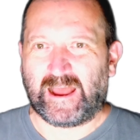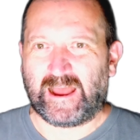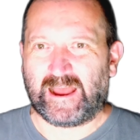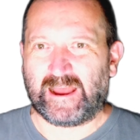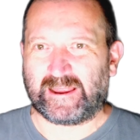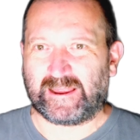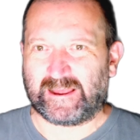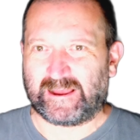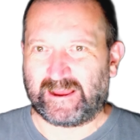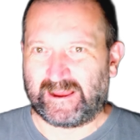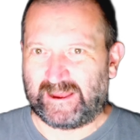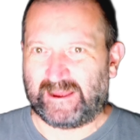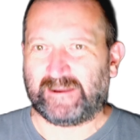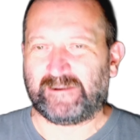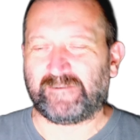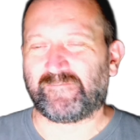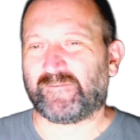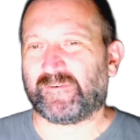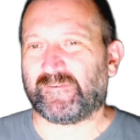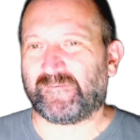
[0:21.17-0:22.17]
I
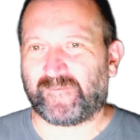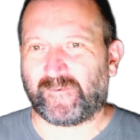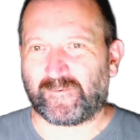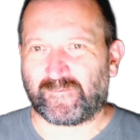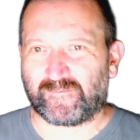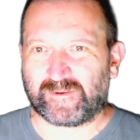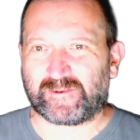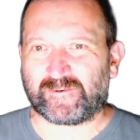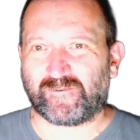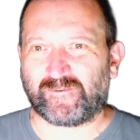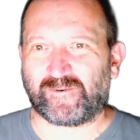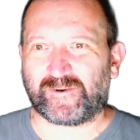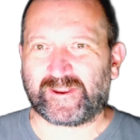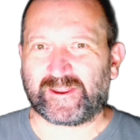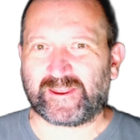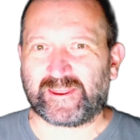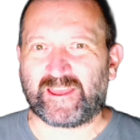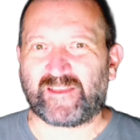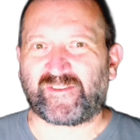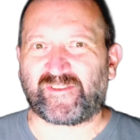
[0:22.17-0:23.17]
had with the
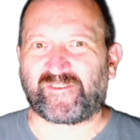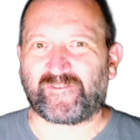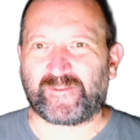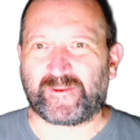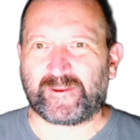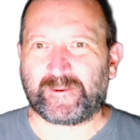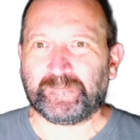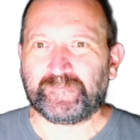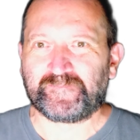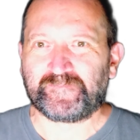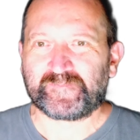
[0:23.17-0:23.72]
recording yesterday.